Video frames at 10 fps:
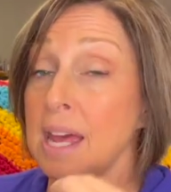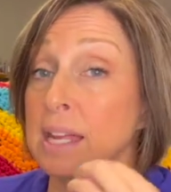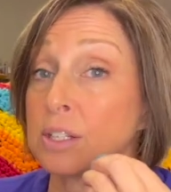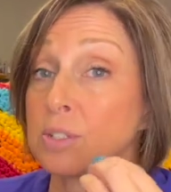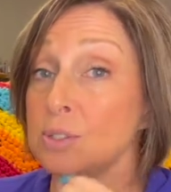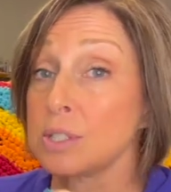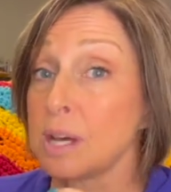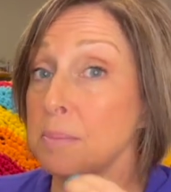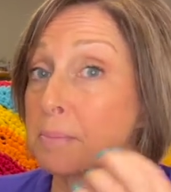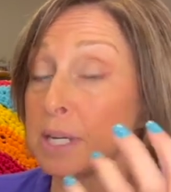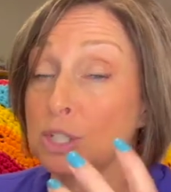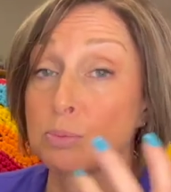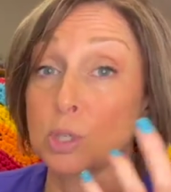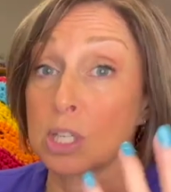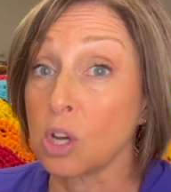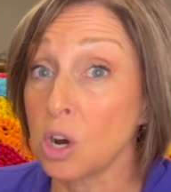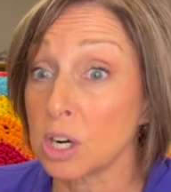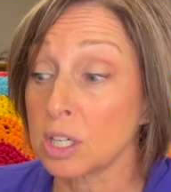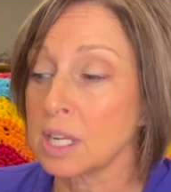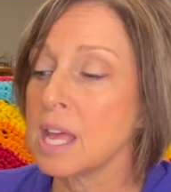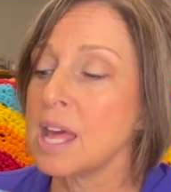and used up much more yarn,